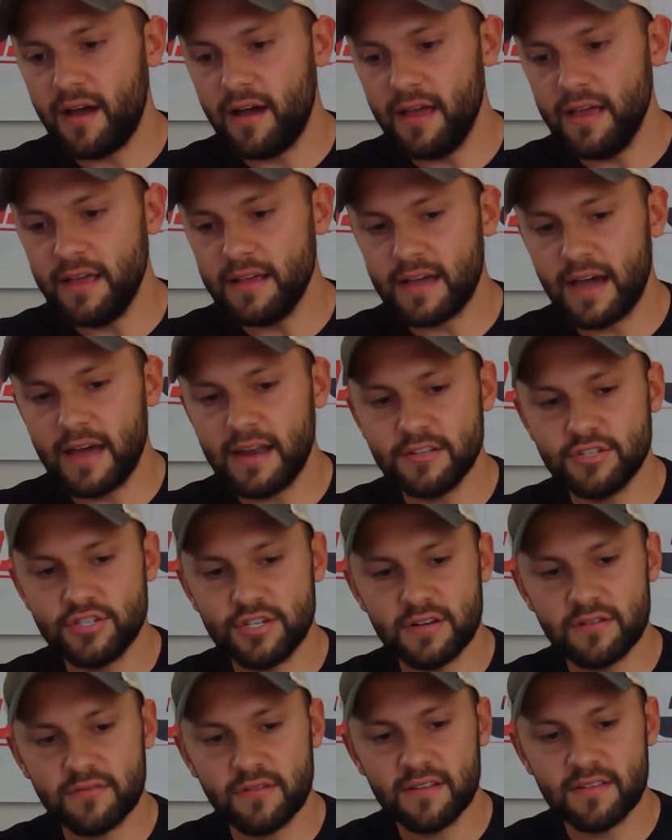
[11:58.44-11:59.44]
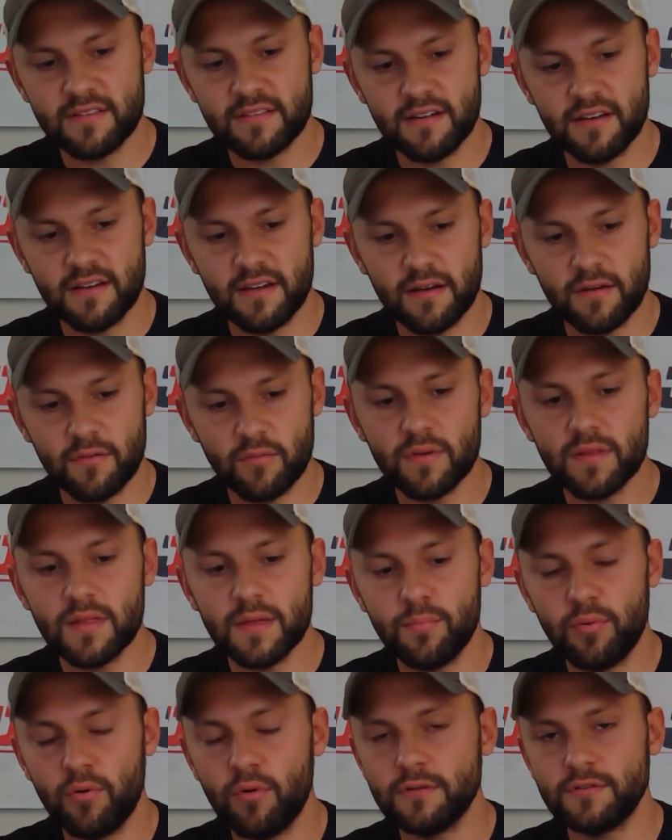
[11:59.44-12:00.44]
It kind of generates a really
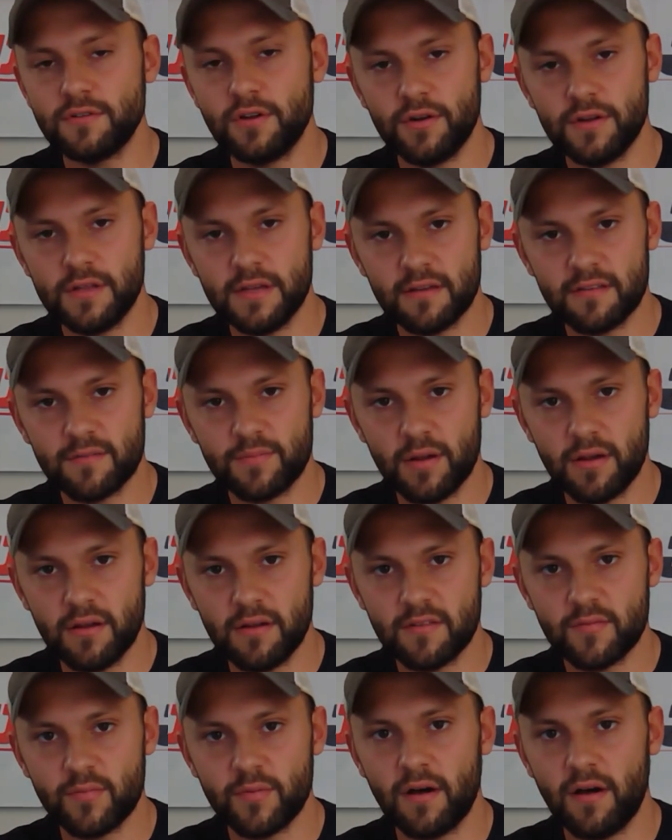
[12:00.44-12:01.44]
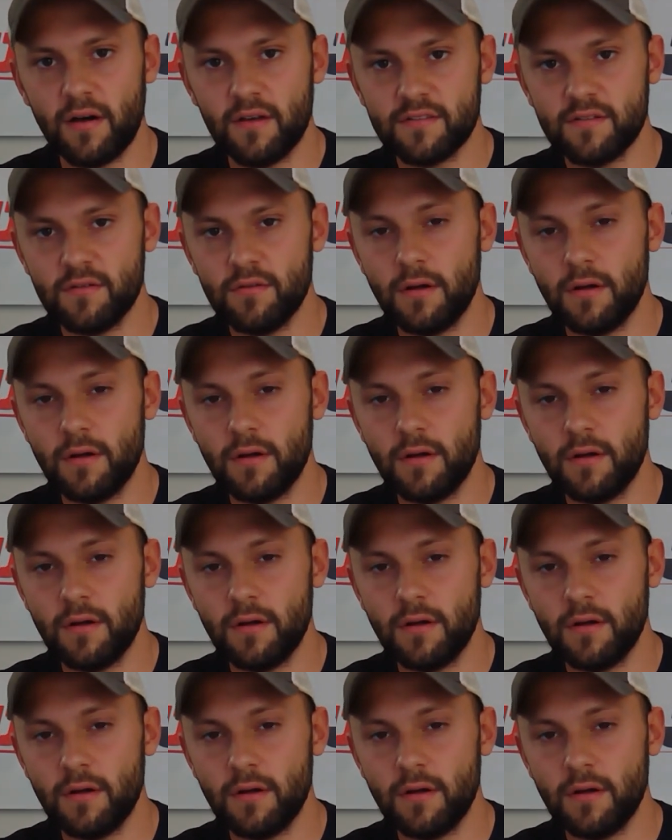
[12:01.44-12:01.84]
poor turning experience, but also